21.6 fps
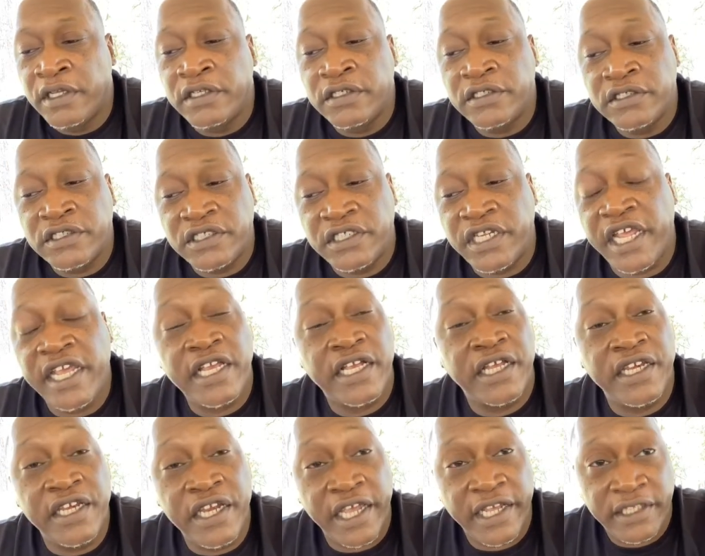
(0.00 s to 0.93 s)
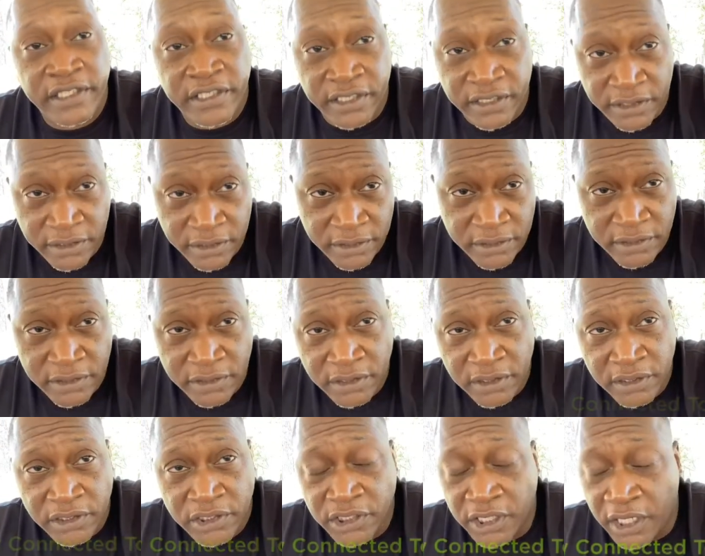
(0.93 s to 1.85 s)
stay connected
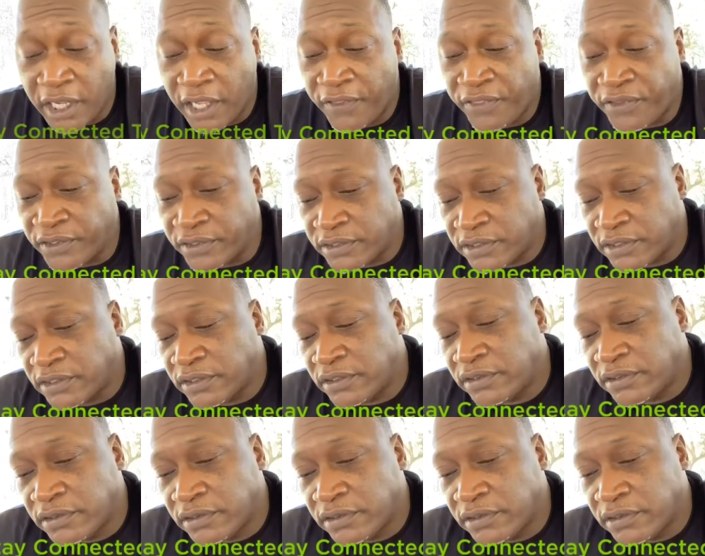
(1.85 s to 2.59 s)
to others.